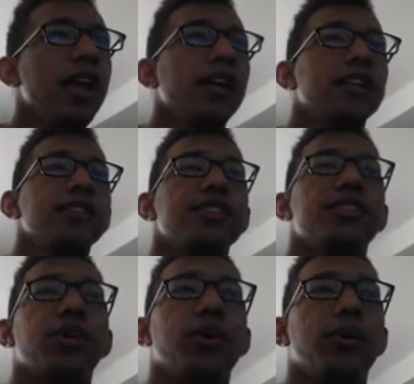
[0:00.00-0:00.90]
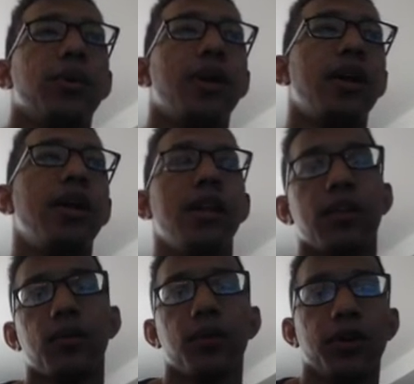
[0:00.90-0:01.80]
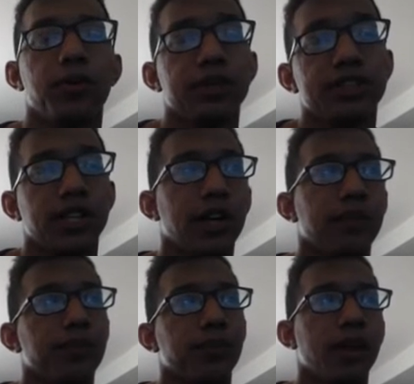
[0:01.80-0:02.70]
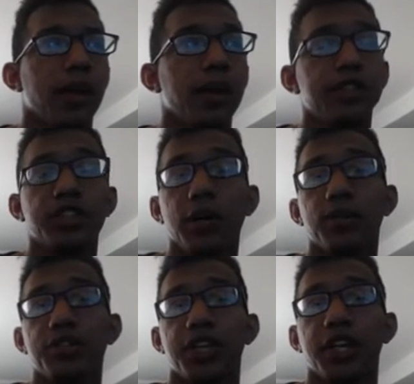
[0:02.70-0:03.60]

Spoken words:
So where do we start? Sha Wuxing.